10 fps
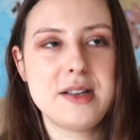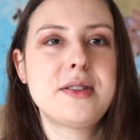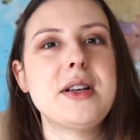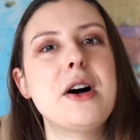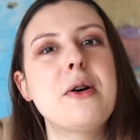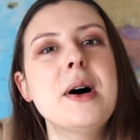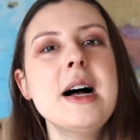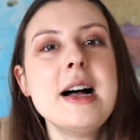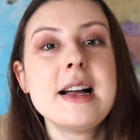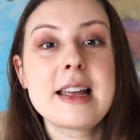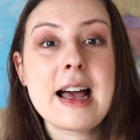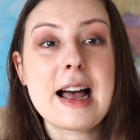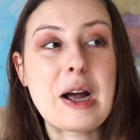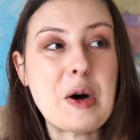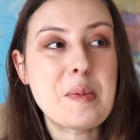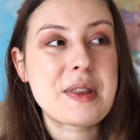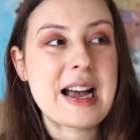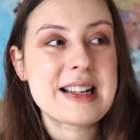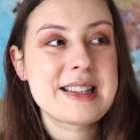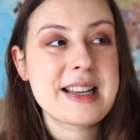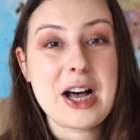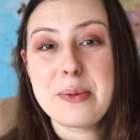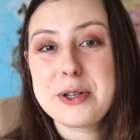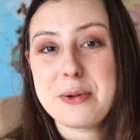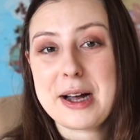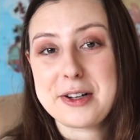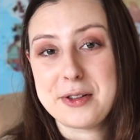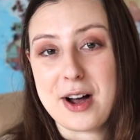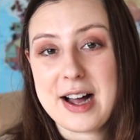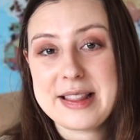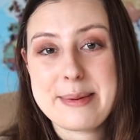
So yeah, I hope that helped you out a lot.